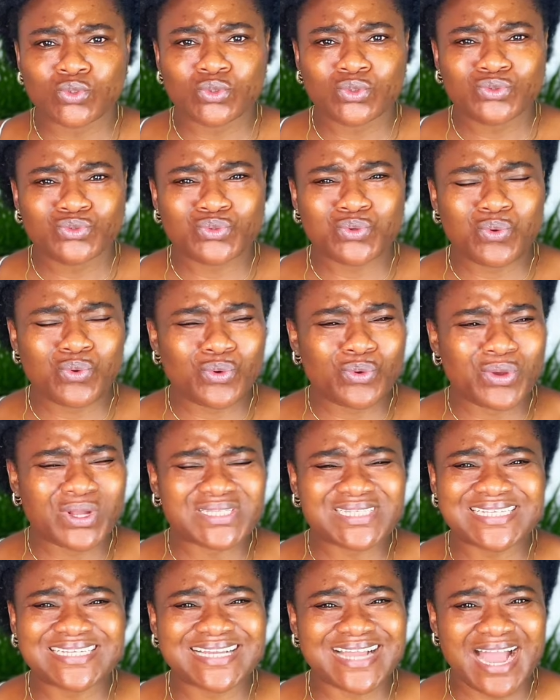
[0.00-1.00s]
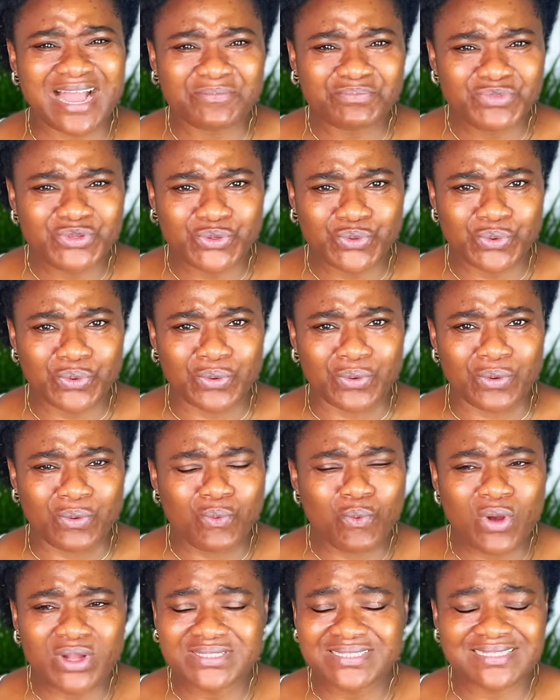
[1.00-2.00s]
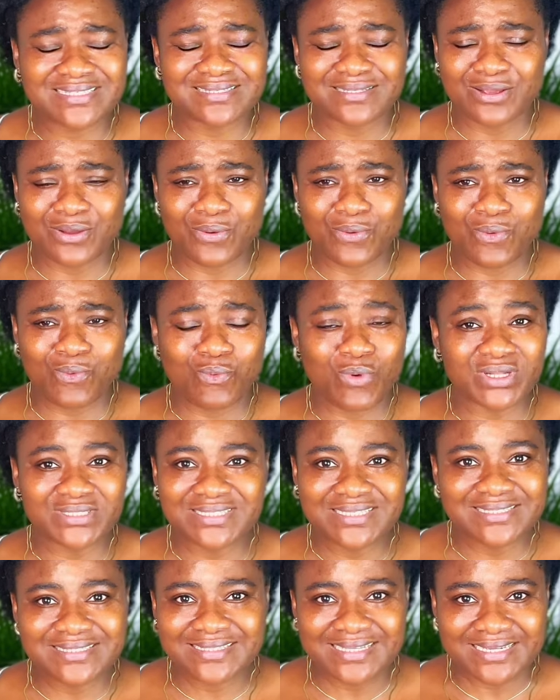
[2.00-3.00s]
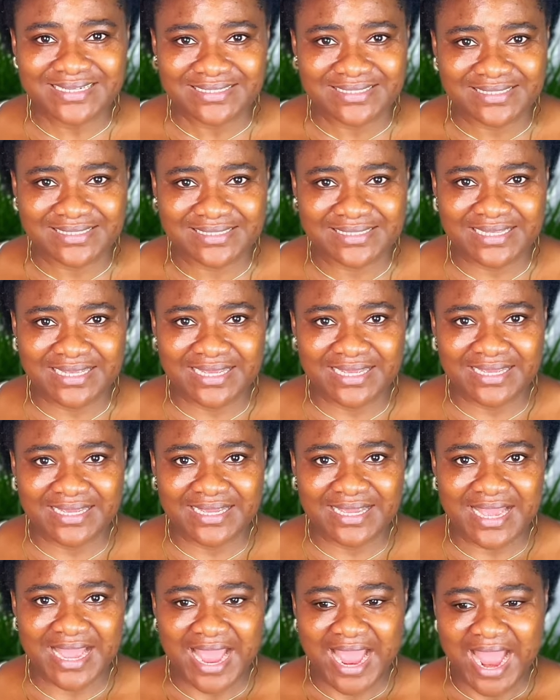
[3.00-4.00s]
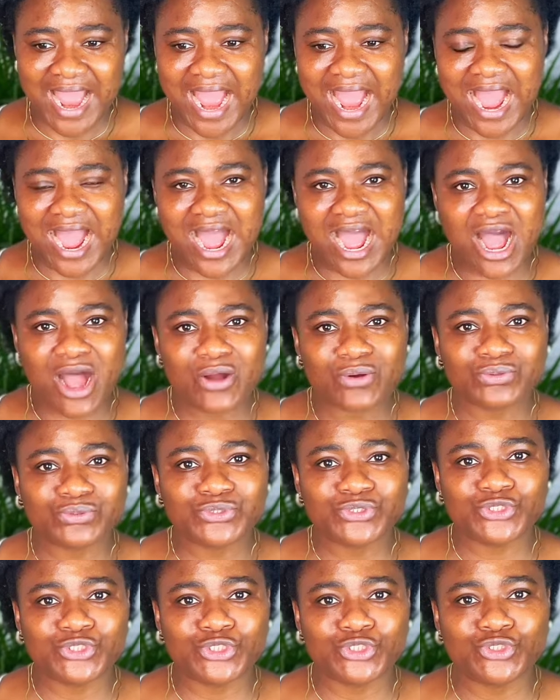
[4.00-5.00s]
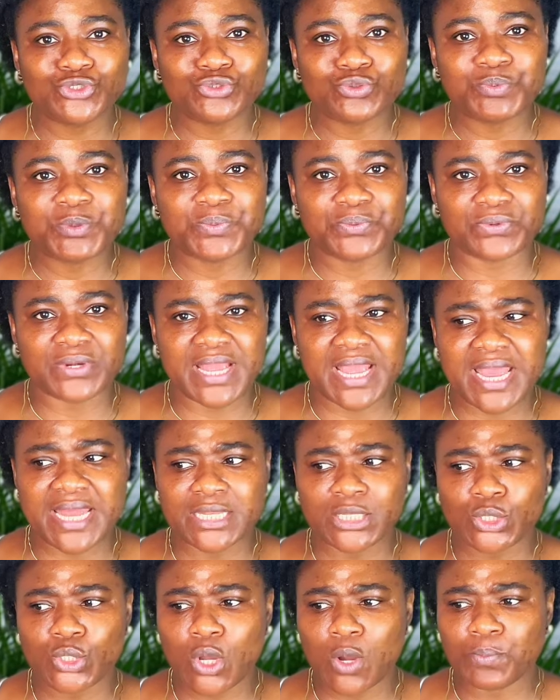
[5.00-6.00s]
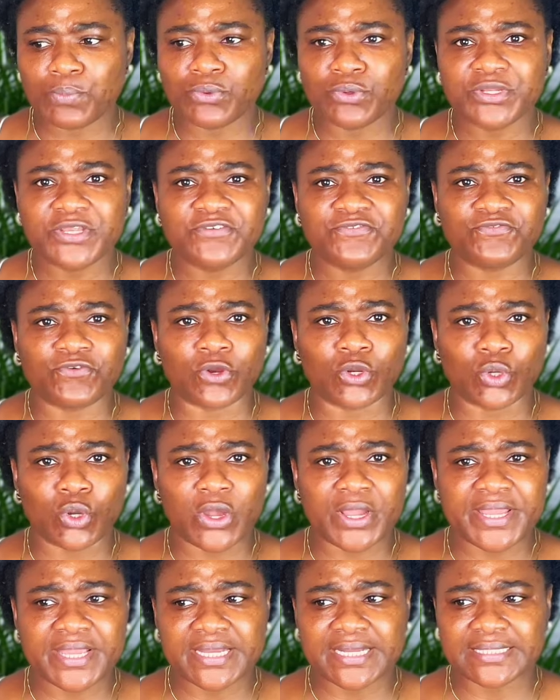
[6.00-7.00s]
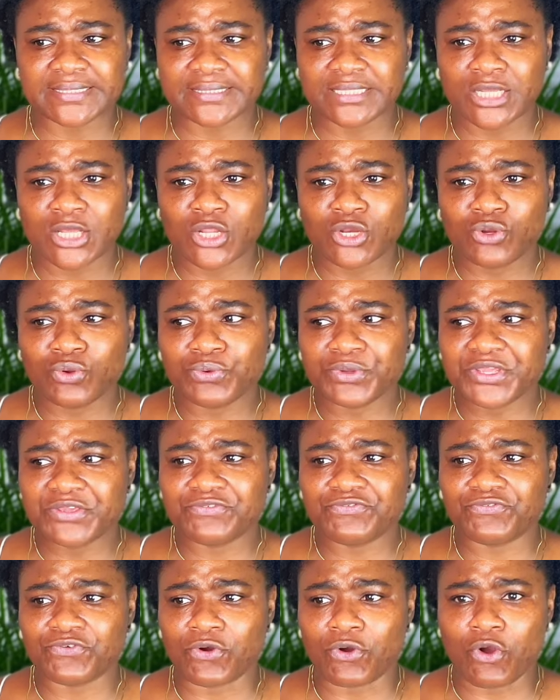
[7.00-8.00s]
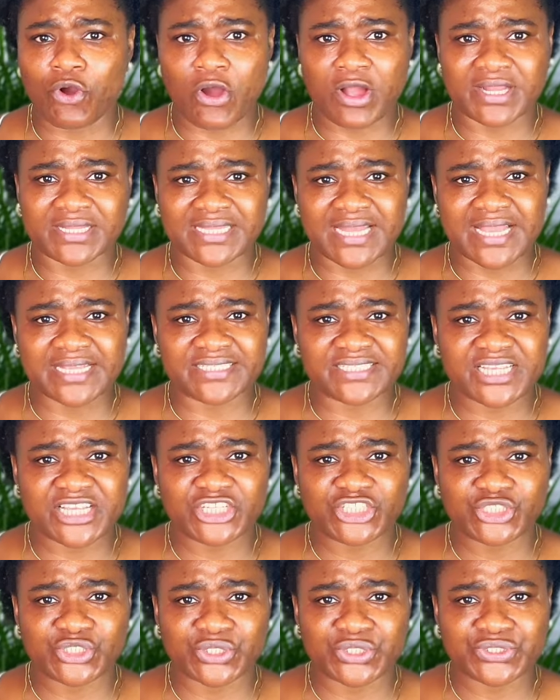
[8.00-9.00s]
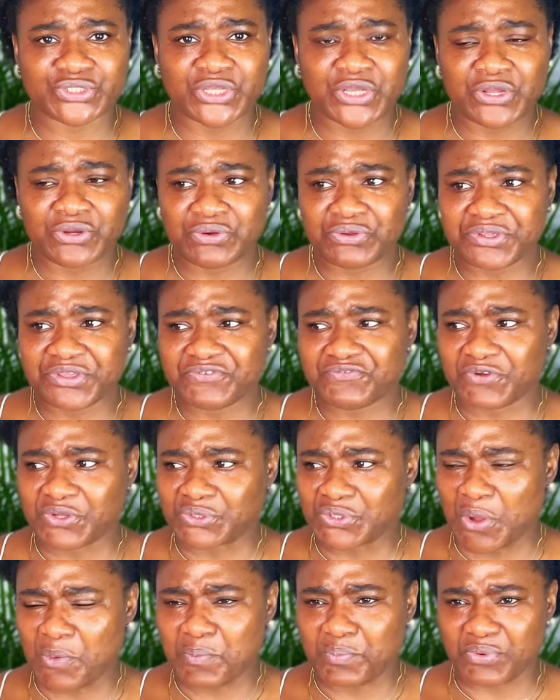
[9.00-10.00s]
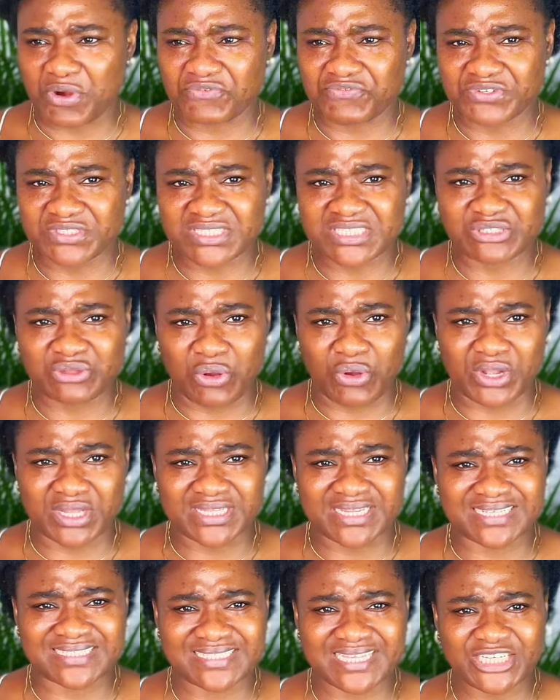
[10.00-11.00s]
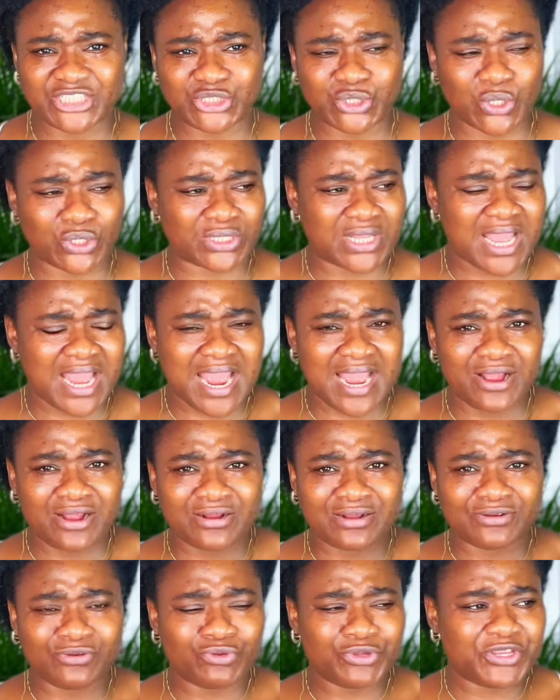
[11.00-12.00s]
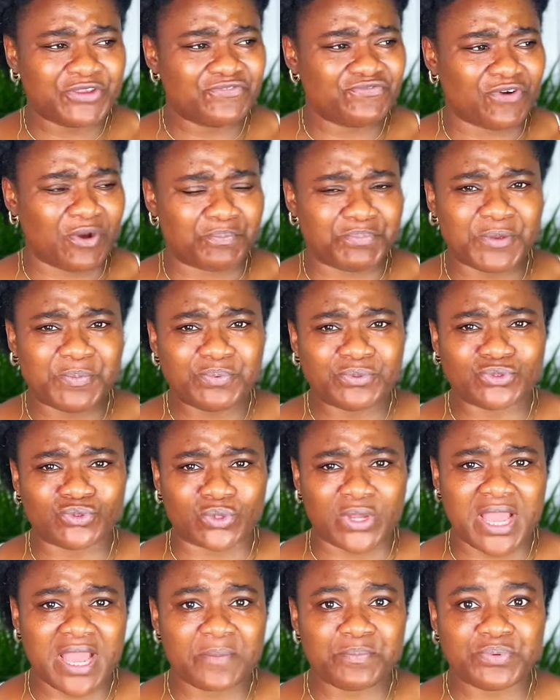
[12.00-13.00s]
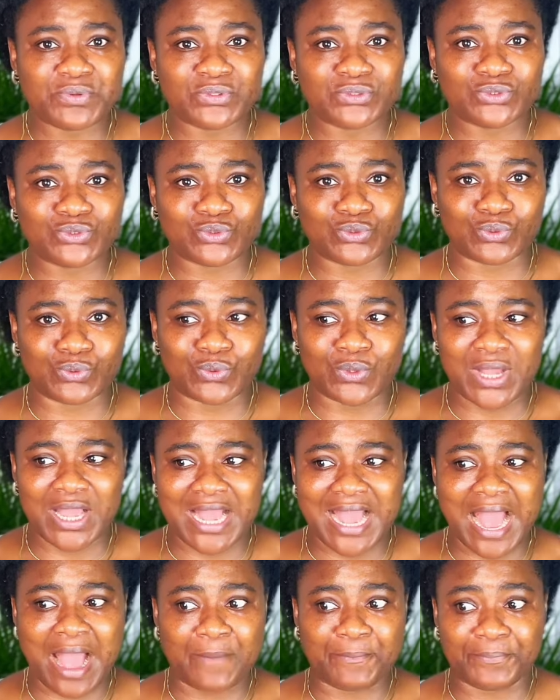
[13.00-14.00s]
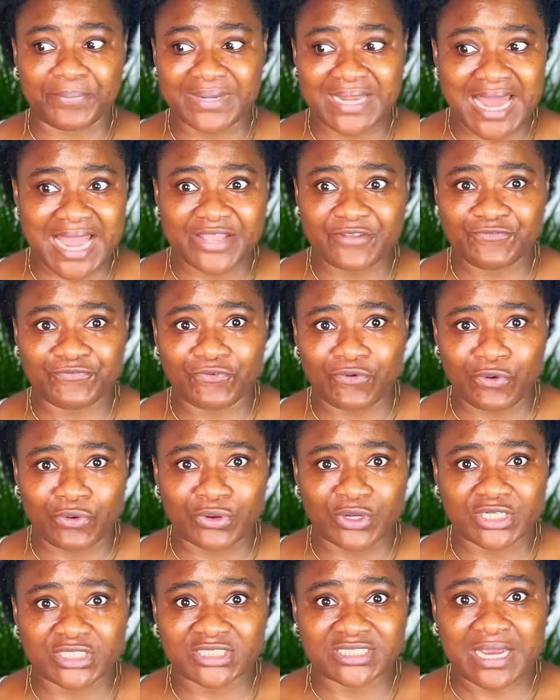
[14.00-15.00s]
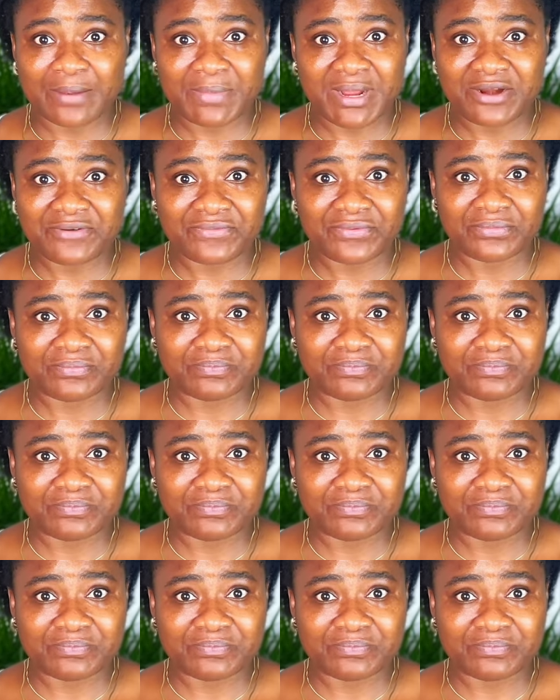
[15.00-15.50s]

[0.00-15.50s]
scam you. What is this? How did you people end up looking for lawyers, looking for organizations, looking for non-profiting organizations, looking for people to help you to apply for German